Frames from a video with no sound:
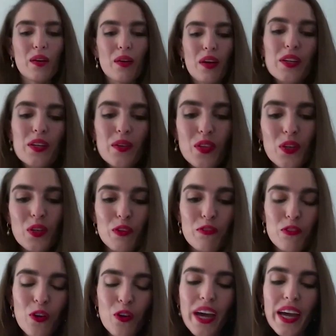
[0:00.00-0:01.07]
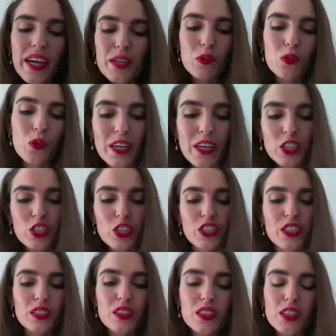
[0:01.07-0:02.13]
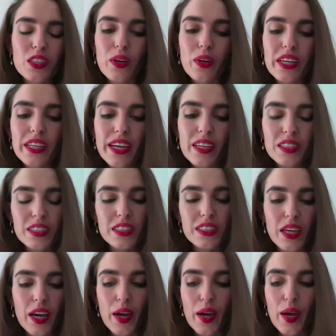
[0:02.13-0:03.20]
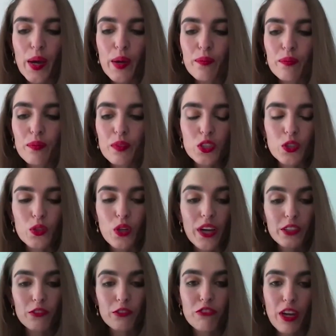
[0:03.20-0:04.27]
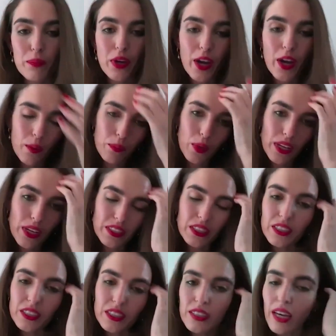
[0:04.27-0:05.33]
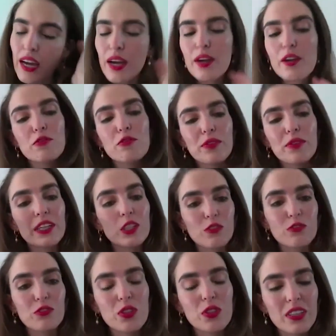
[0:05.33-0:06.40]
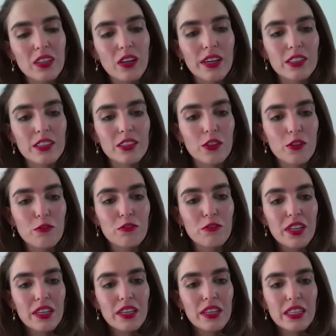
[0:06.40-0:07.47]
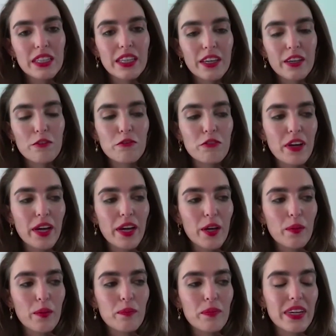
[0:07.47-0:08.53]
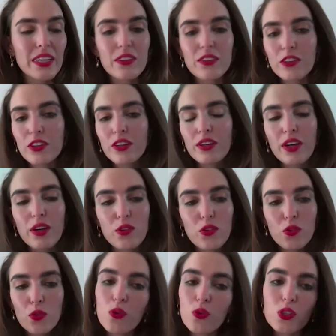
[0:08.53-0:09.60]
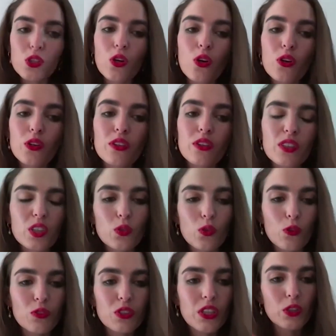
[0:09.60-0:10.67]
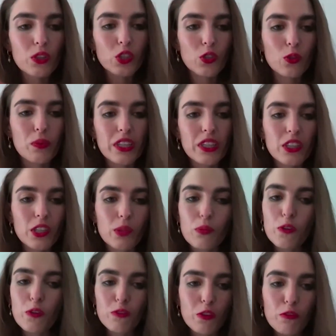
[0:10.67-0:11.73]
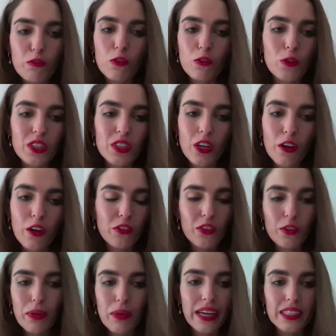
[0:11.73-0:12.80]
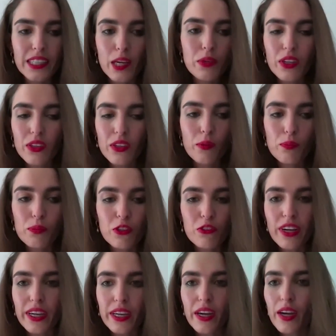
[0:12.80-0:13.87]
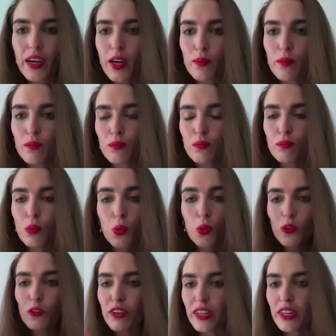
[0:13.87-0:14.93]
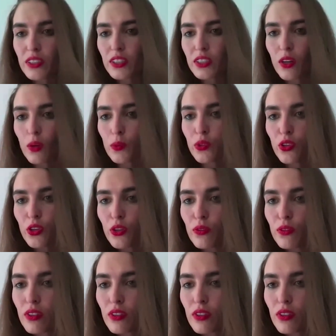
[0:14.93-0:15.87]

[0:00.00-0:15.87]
I don't think we've got any more questions. So I guess to kind of wrap it up, if each of you could kind of give either a thought on sort of social media moving forward after the pandemic, that would be great. Paul, if I can start with you.